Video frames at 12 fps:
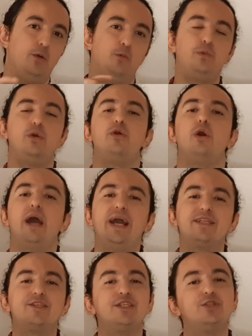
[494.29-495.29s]
we'll
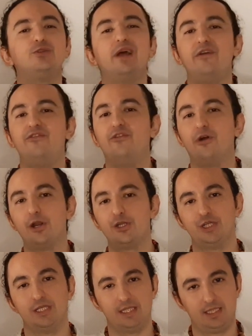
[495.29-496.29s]
enter into
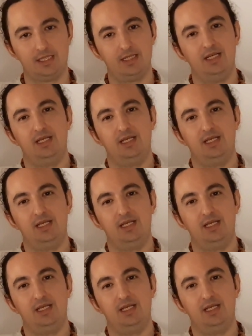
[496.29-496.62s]
divergence.